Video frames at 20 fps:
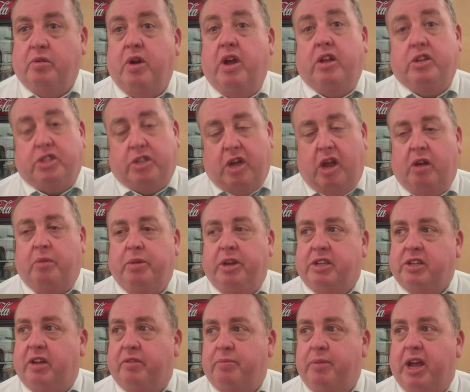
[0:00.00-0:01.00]
Well, Chicago will be
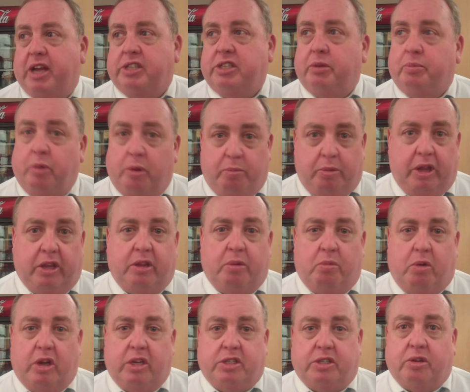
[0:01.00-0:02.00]
a tough matchup. We beat
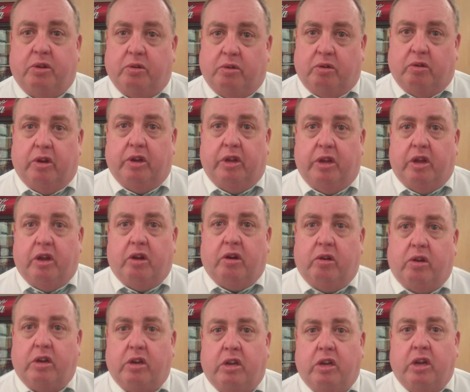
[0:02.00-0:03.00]
them once, though, during the
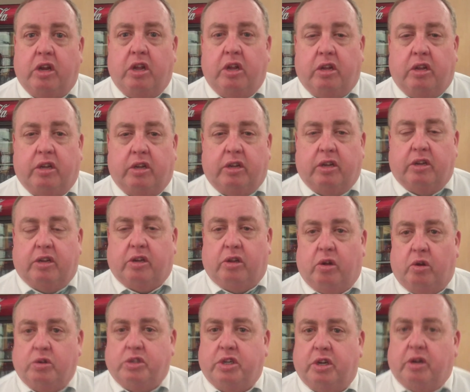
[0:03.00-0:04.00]
year, and
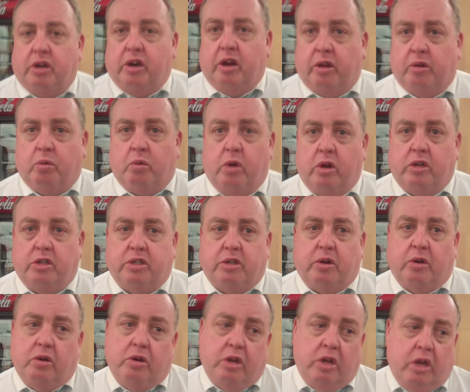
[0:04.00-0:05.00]
close in another one.
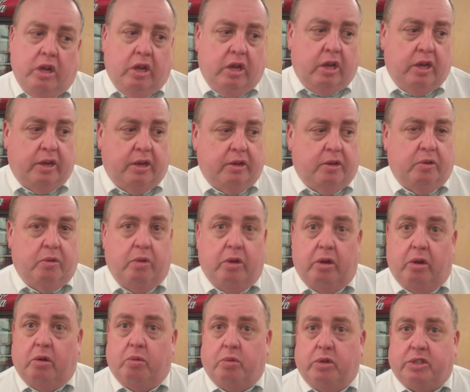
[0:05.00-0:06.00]
So,
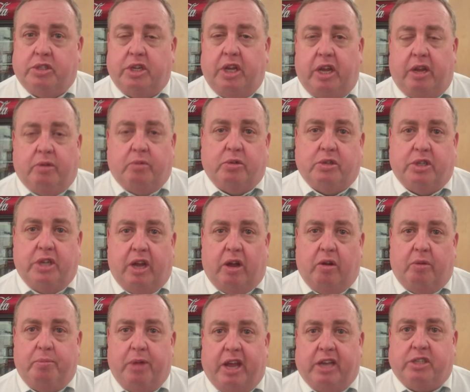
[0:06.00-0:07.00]
you know, we'll see. We'll see
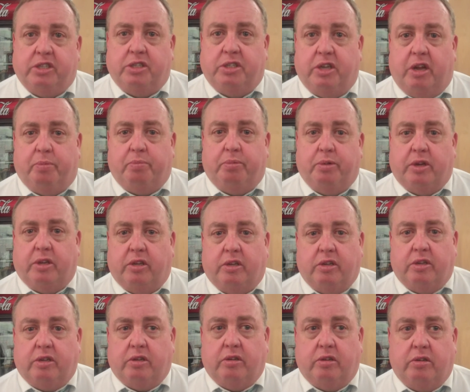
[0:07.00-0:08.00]
how it matches up. But,
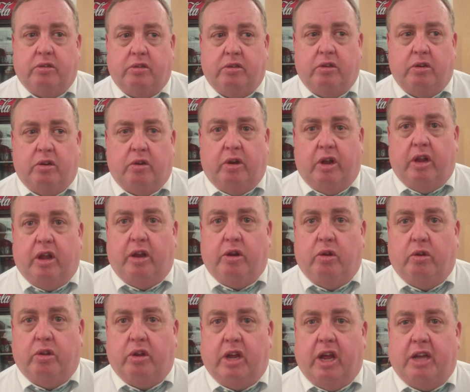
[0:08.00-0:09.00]
you know, I
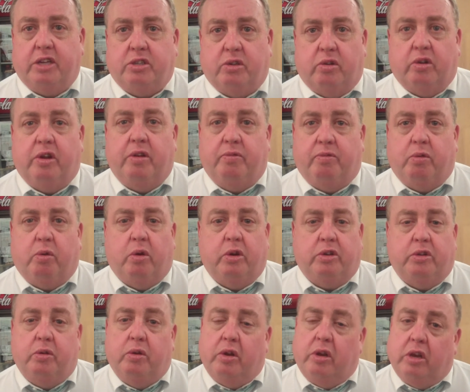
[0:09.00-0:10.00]
know the guys are looking
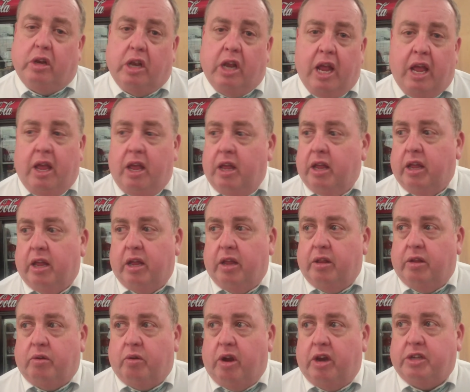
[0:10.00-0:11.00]
forward to it. And
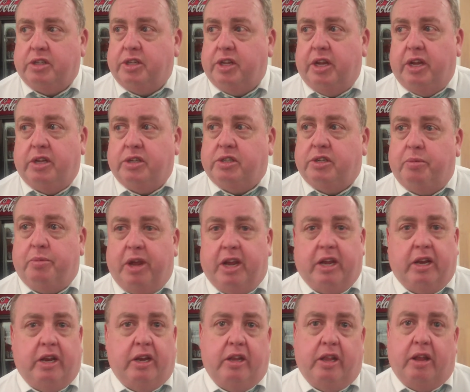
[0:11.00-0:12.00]
the greatest thing is to
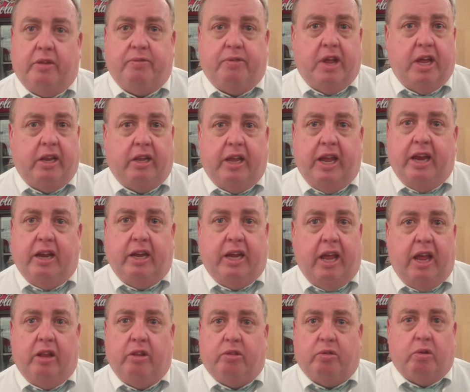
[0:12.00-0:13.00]
make it into that Final Eight
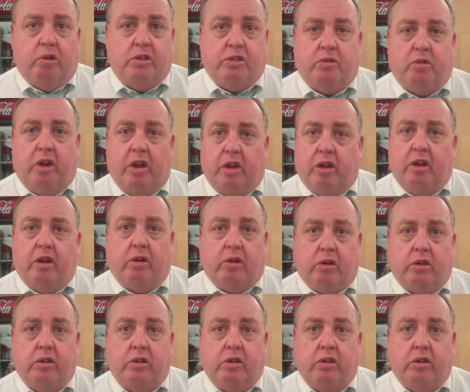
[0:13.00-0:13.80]
again, third straight year.